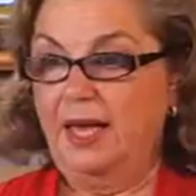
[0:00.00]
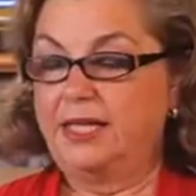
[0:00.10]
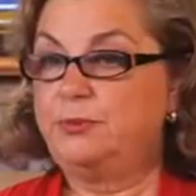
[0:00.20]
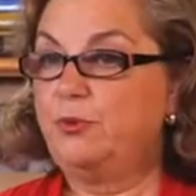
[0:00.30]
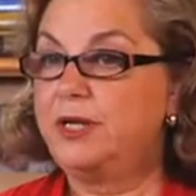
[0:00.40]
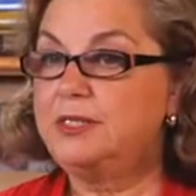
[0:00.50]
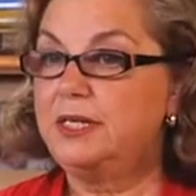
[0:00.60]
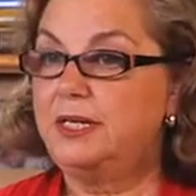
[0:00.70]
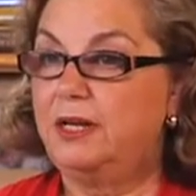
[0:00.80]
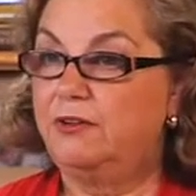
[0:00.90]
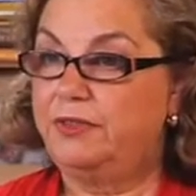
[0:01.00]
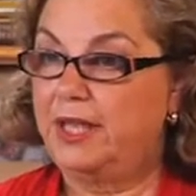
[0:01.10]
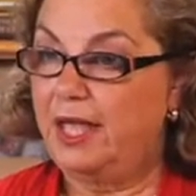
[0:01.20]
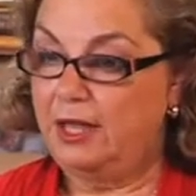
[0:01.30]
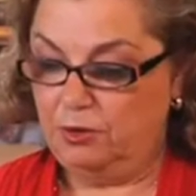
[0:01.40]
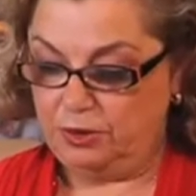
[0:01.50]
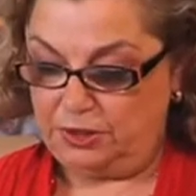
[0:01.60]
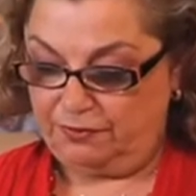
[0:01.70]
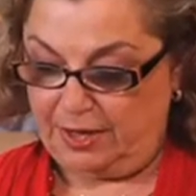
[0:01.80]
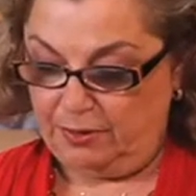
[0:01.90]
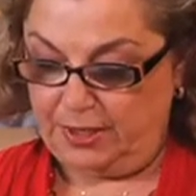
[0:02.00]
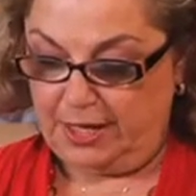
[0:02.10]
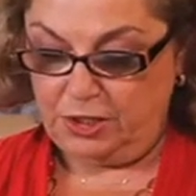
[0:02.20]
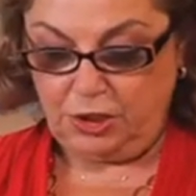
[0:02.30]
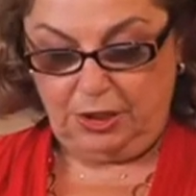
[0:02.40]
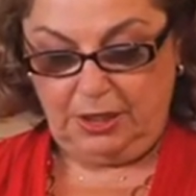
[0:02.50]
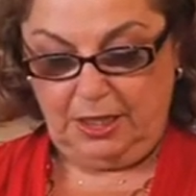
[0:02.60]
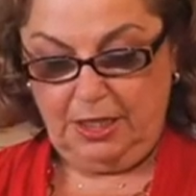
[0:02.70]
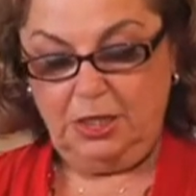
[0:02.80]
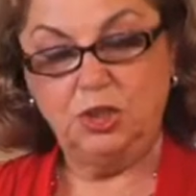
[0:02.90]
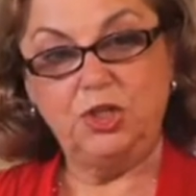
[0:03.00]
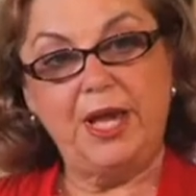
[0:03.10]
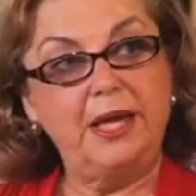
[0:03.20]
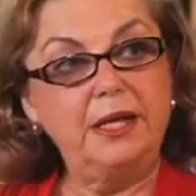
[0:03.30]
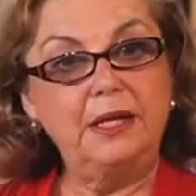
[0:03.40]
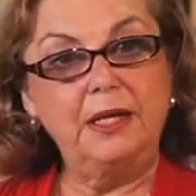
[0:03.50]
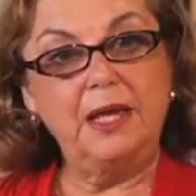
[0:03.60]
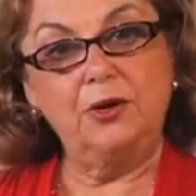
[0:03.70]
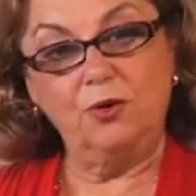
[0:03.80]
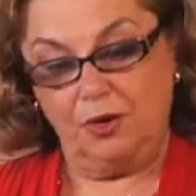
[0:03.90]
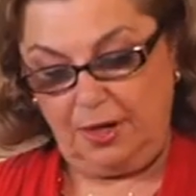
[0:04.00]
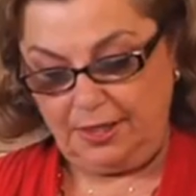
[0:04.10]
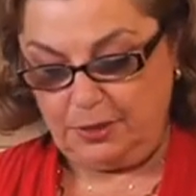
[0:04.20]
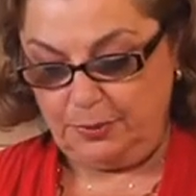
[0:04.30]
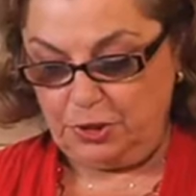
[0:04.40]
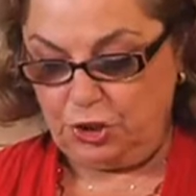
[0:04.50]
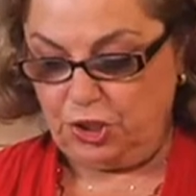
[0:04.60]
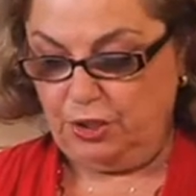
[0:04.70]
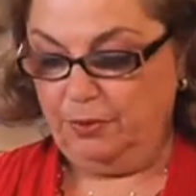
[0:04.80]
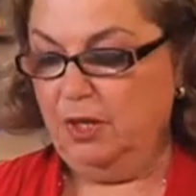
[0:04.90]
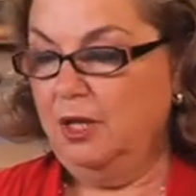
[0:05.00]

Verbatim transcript: As president of the Ayers Foundation, Janet and her husband Jim